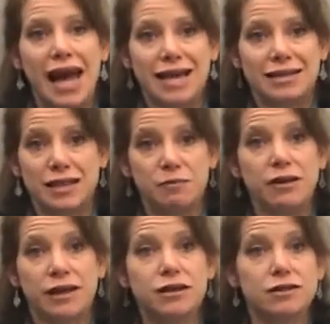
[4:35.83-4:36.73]
as
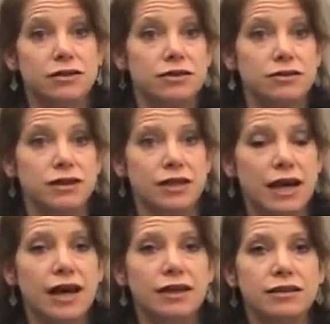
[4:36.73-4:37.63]
experiential as you can
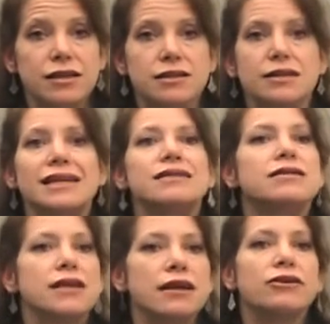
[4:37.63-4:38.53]
get. It's
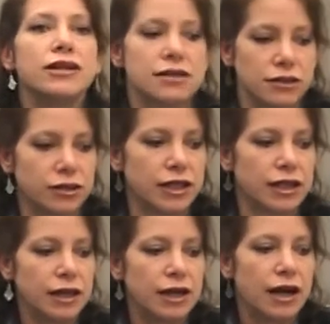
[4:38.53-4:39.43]
synchronous learning.